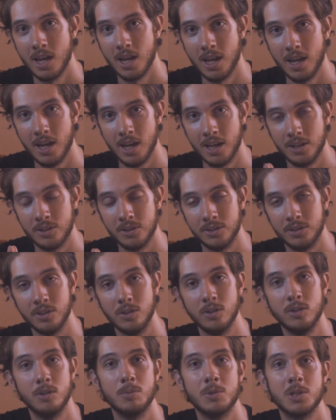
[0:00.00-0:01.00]
and the
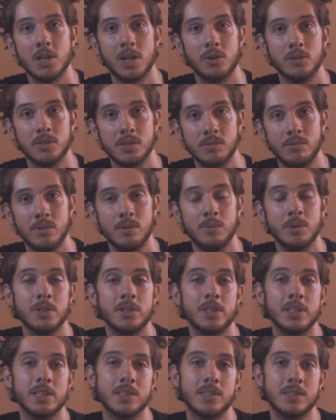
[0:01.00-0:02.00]
YouTube channels and Vimeo
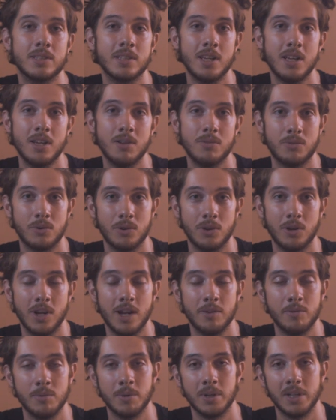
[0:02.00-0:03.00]
links for
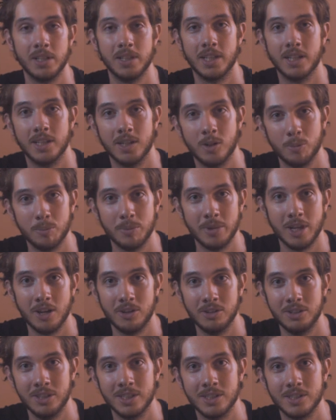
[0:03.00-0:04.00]
everybody that helped me
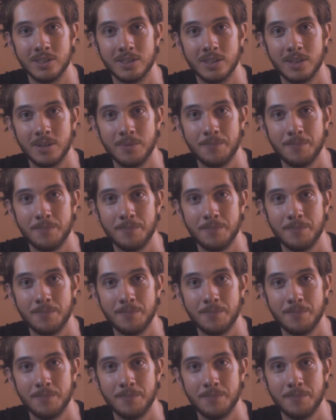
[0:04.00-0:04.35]
out on this.